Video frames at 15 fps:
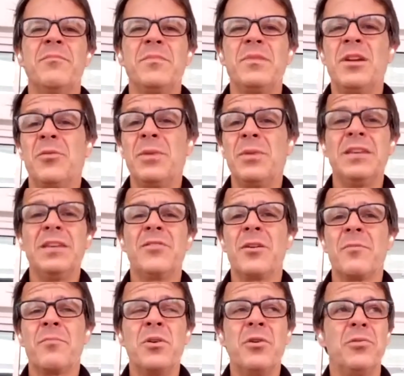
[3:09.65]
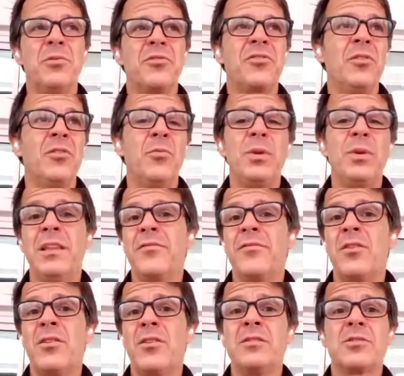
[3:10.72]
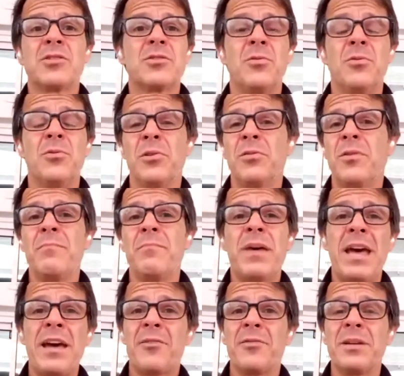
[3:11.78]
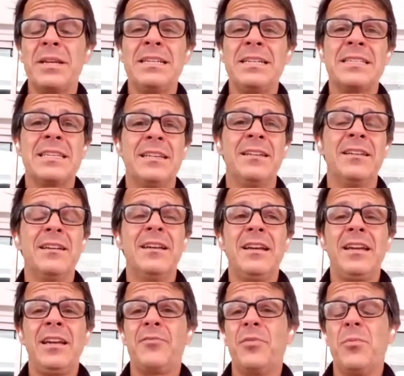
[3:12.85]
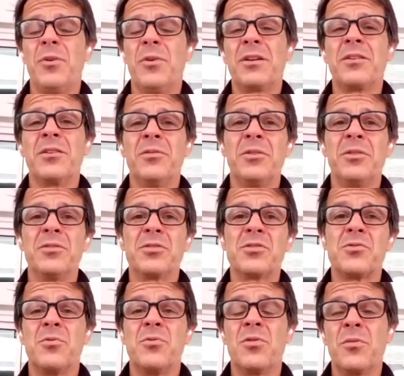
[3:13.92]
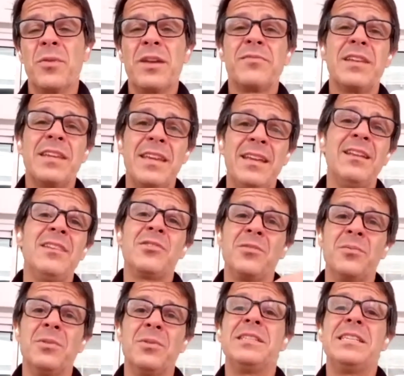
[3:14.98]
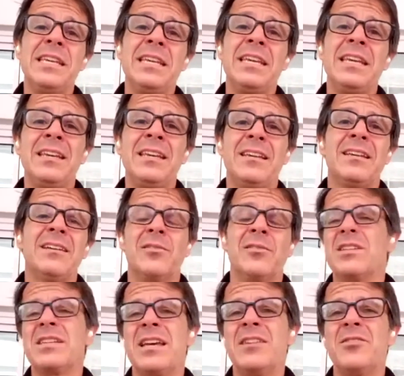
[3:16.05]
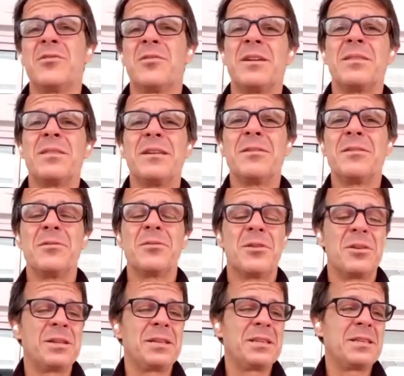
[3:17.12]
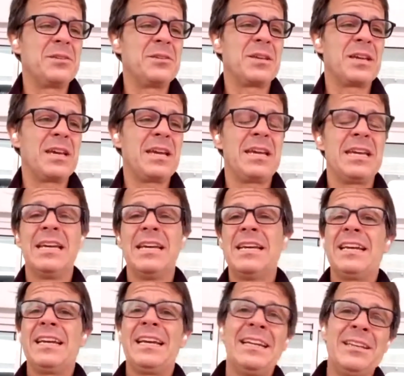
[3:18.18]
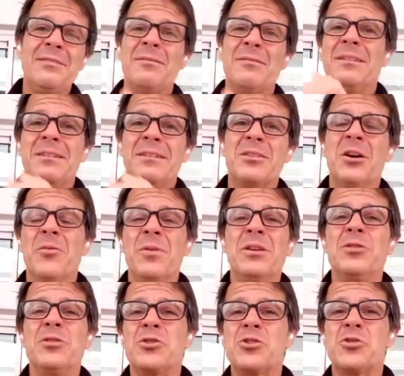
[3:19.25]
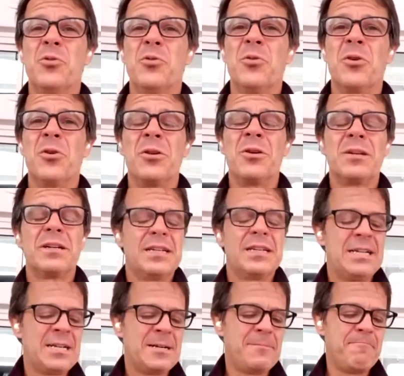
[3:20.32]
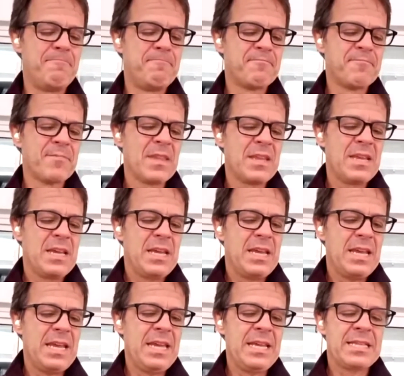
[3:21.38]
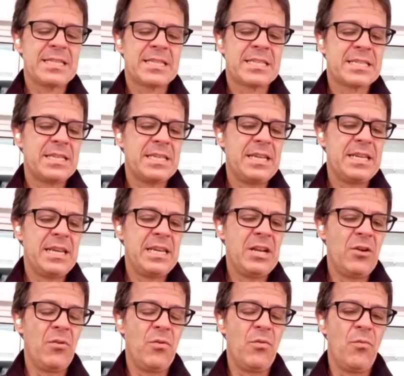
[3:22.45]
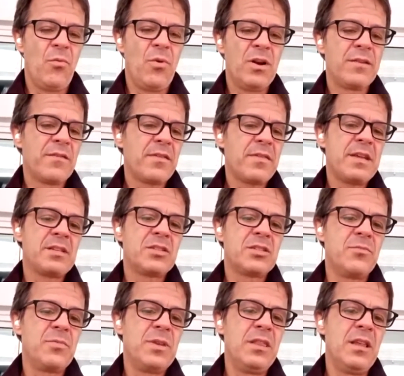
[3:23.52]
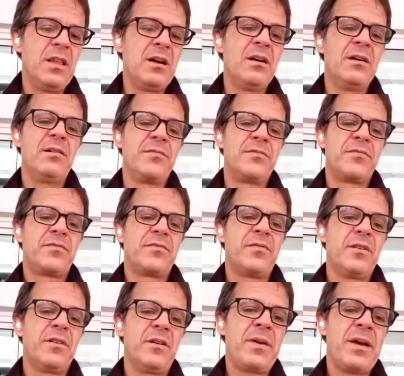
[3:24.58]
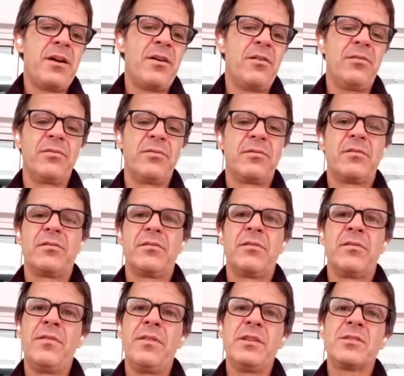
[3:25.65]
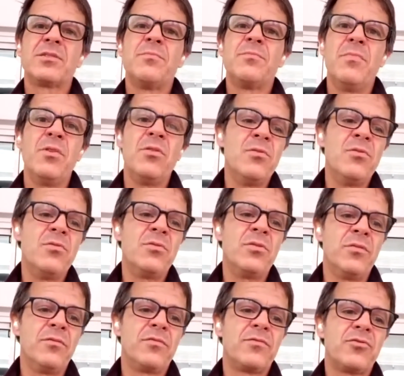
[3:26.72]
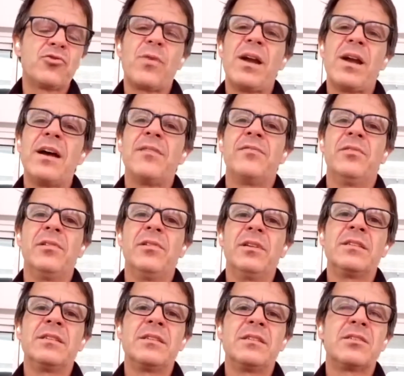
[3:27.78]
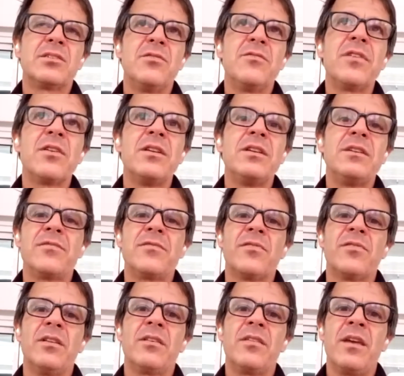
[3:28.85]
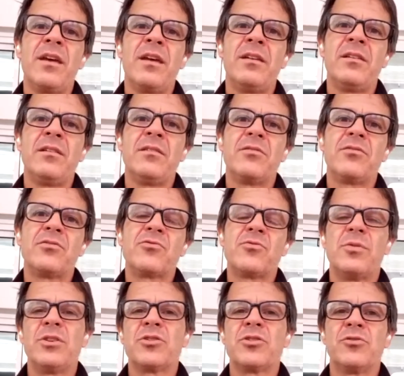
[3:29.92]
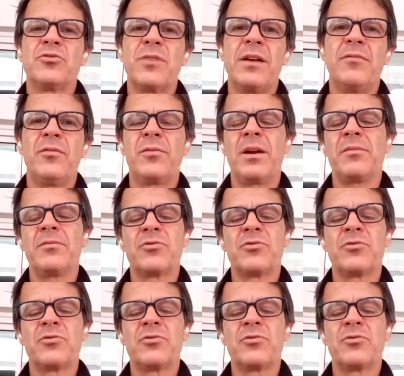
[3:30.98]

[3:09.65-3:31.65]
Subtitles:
We live on a boat, so we live on solar and batteries. And if we want to go to the store, we have to get into a dinghy or a tender, I think you call it in the UK, and go into shore. It's, one of the things that we love about this mode of travel is it's so very different than traditional travel, right?